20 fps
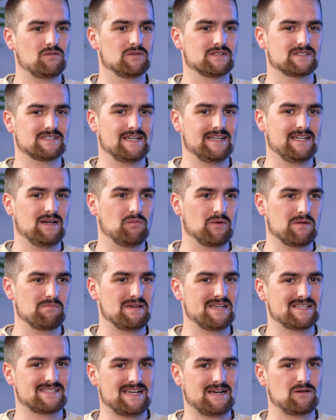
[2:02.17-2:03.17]
would say that we
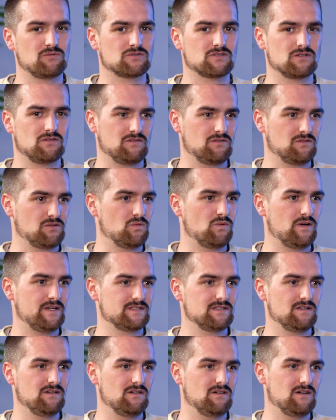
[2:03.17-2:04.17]
miss out on
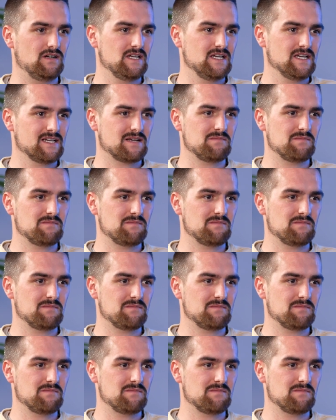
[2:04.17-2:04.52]
quite a lot